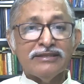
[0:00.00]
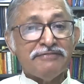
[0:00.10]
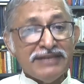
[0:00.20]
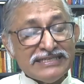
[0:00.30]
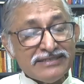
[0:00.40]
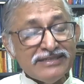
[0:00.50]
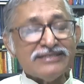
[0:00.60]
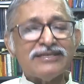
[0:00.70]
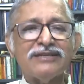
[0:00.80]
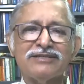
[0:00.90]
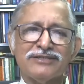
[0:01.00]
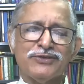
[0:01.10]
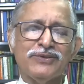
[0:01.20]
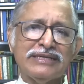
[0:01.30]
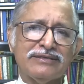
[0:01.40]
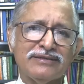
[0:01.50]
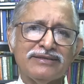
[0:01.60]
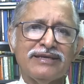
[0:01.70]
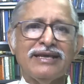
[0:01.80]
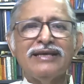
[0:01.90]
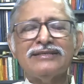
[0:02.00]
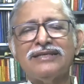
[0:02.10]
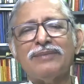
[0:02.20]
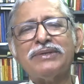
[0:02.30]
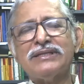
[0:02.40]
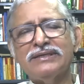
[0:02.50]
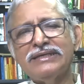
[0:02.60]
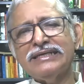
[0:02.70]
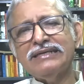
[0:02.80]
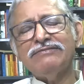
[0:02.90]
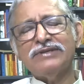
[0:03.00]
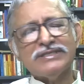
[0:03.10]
The Philistines understood it. Chapter 13,